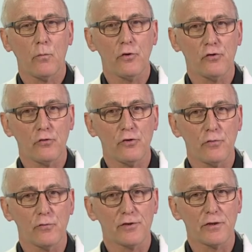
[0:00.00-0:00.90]
We should
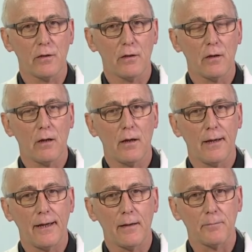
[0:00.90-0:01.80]
use
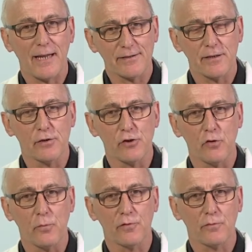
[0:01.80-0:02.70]
plastic
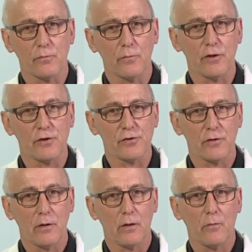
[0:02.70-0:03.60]
tubes which
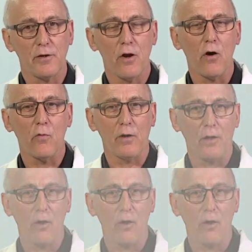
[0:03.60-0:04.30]
we know will